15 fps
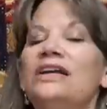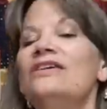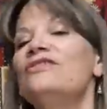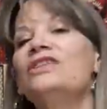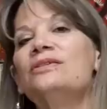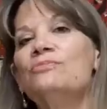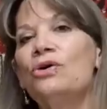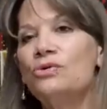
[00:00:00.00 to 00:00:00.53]
of
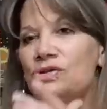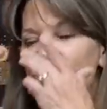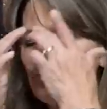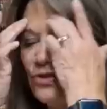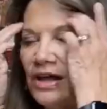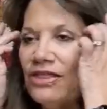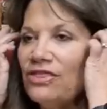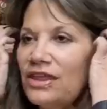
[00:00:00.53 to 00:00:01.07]
the most
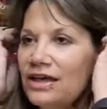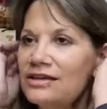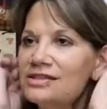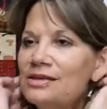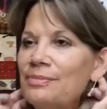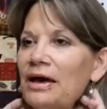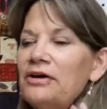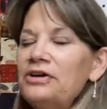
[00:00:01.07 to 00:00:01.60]
fun things
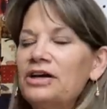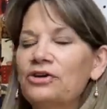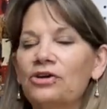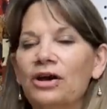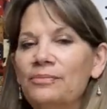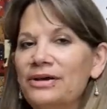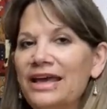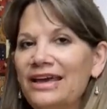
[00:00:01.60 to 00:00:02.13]
about a
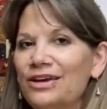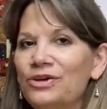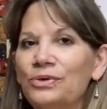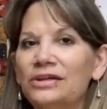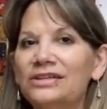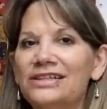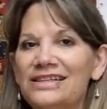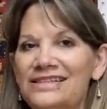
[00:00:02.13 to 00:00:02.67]
crumb cake
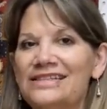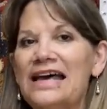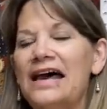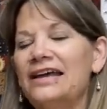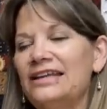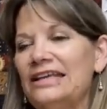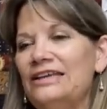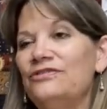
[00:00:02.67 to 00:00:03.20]
quilt is
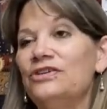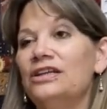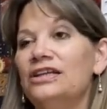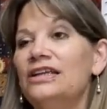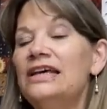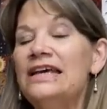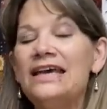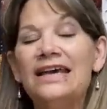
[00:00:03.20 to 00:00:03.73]
that
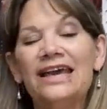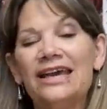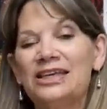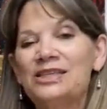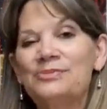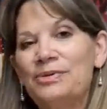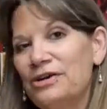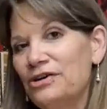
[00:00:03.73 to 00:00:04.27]
even
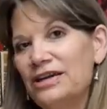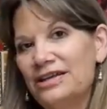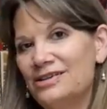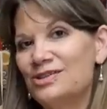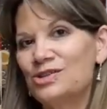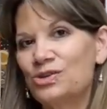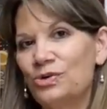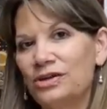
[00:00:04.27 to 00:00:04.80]

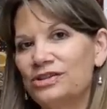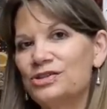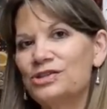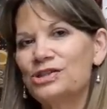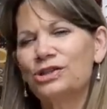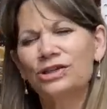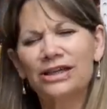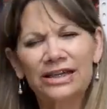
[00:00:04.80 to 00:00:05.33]
experienced
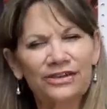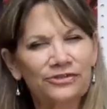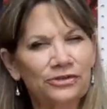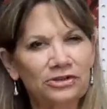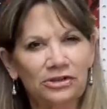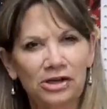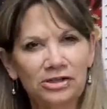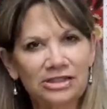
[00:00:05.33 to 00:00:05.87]
quilters look at it for
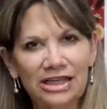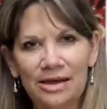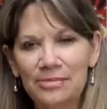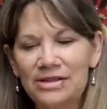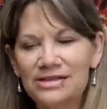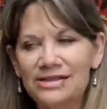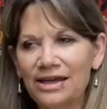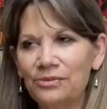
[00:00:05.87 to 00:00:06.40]
a long time
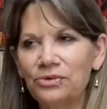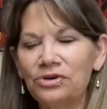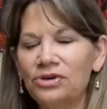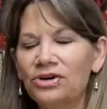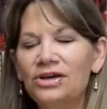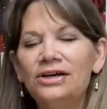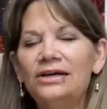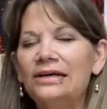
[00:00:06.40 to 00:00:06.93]
and say,
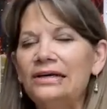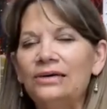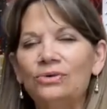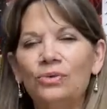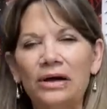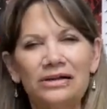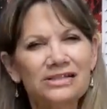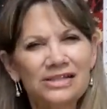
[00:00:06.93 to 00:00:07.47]
well,
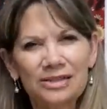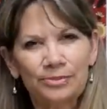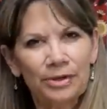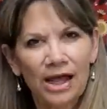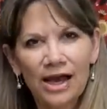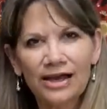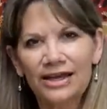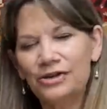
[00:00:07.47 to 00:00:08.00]
where's the
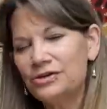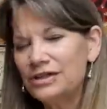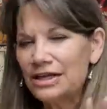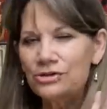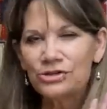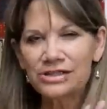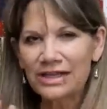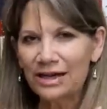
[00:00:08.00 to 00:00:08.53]
block? I don't
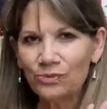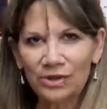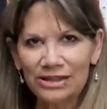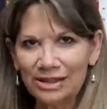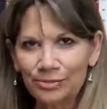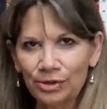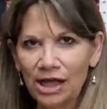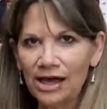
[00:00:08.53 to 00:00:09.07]
understand what
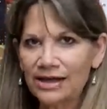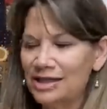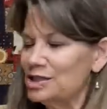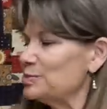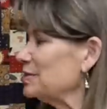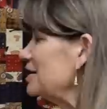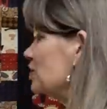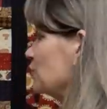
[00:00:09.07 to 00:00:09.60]
the block is.
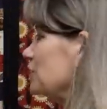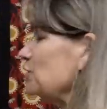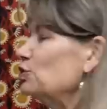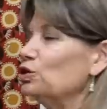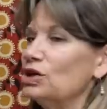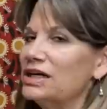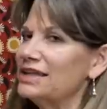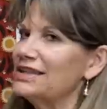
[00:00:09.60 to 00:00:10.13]
Because when you
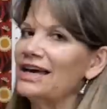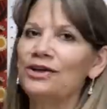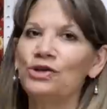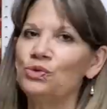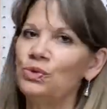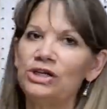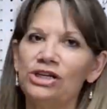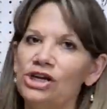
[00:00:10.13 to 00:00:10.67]
look at that,
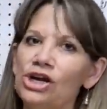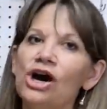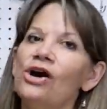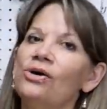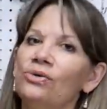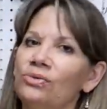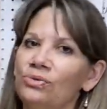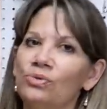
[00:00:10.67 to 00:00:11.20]
you wouldn't
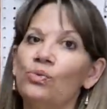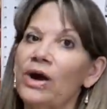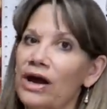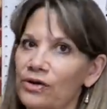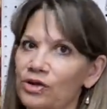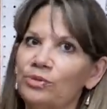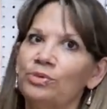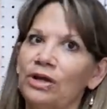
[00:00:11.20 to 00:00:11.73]
know
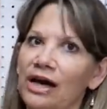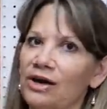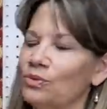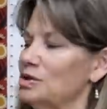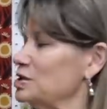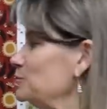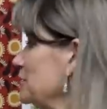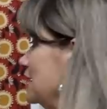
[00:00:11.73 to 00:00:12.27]
where the block
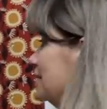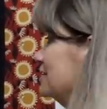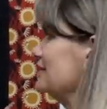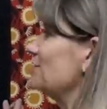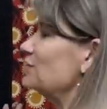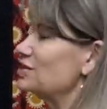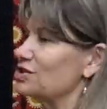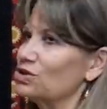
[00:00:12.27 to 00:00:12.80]
was because
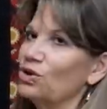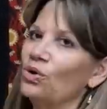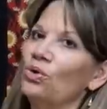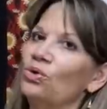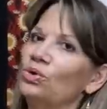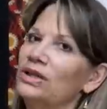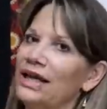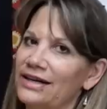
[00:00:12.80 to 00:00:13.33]
it's just a
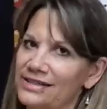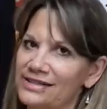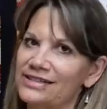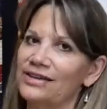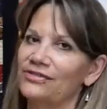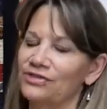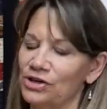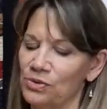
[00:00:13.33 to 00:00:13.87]
whole lot of
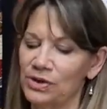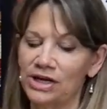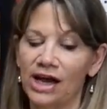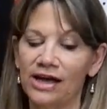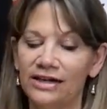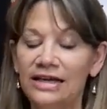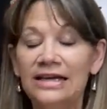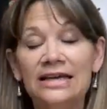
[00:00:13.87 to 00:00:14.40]
stuff going
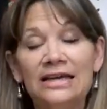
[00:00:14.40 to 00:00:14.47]
on